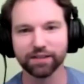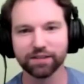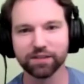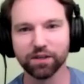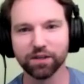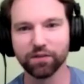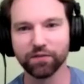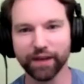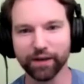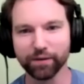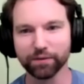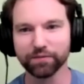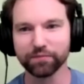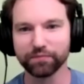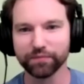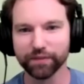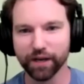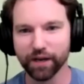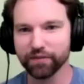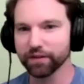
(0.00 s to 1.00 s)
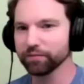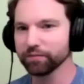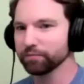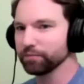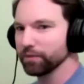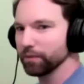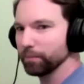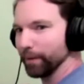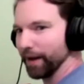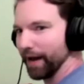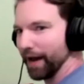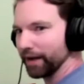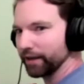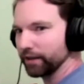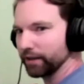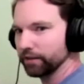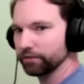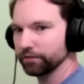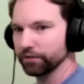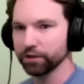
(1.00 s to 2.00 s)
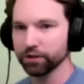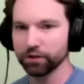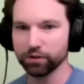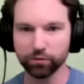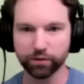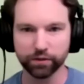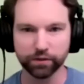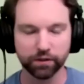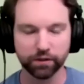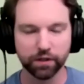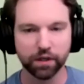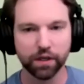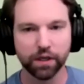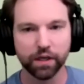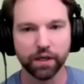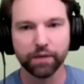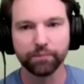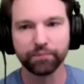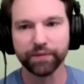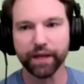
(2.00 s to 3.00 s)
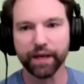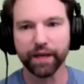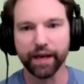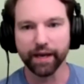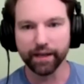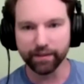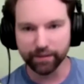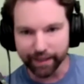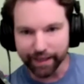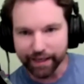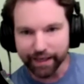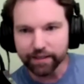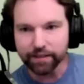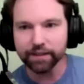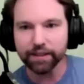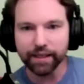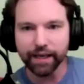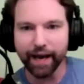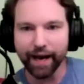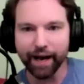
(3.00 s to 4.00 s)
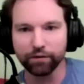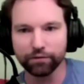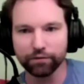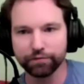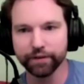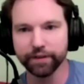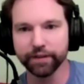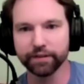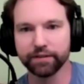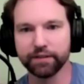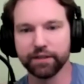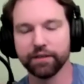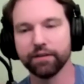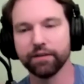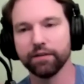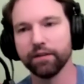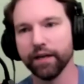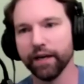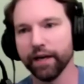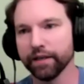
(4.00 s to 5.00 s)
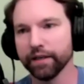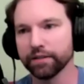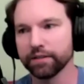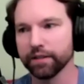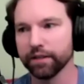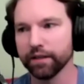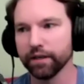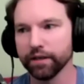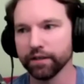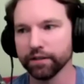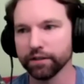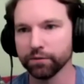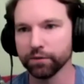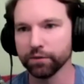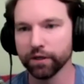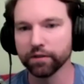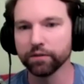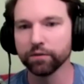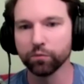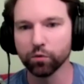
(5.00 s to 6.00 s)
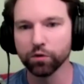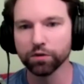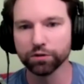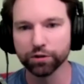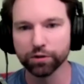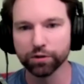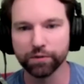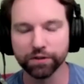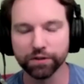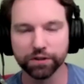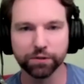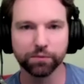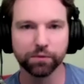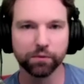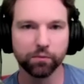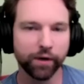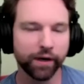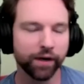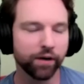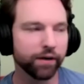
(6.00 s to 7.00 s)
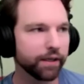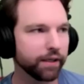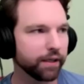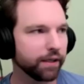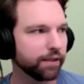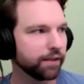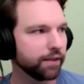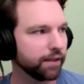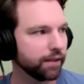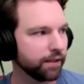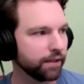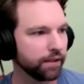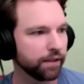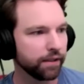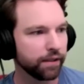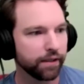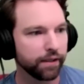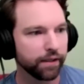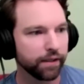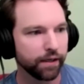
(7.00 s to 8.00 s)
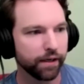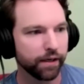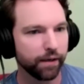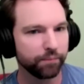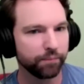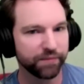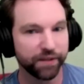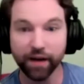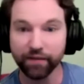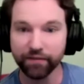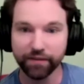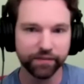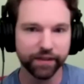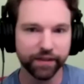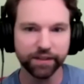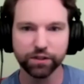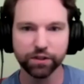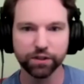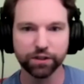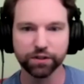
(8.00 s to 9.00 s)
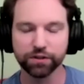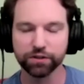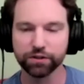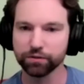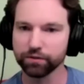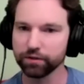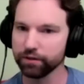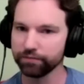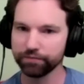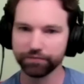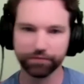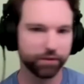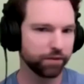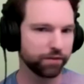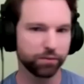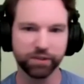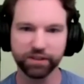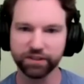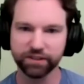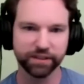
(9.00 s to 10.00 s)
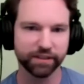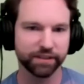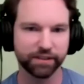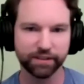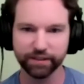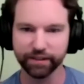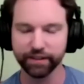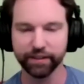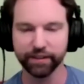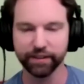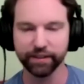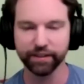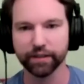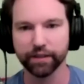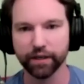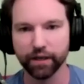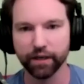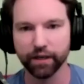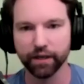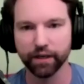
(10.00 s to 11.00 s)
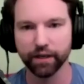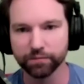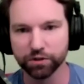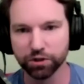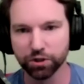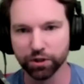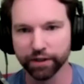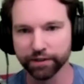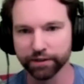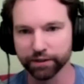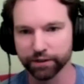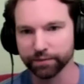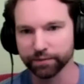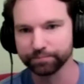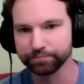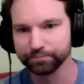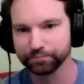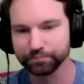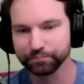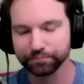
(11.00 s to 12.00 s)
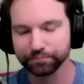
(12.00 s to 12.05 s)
and so they would, and then the back of you and, and in the outfit that uh, you were in the wardrobe that you were wearing. And then, um, yeah, then they took us to the, the 360 yeah. um, trailer.